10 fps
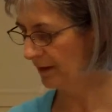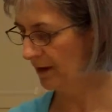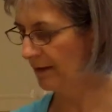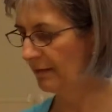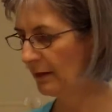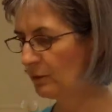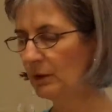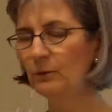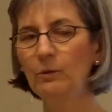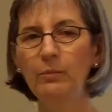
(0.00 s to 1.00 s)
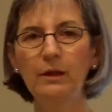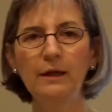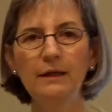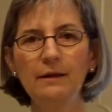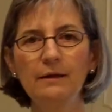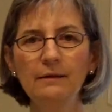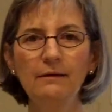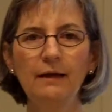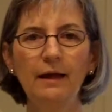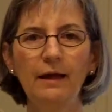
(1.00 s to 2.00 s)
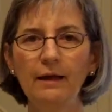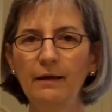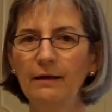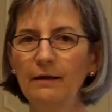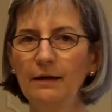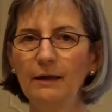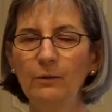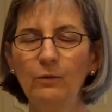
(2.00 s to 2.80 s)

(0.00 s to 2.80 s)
And then we will plug it in, and it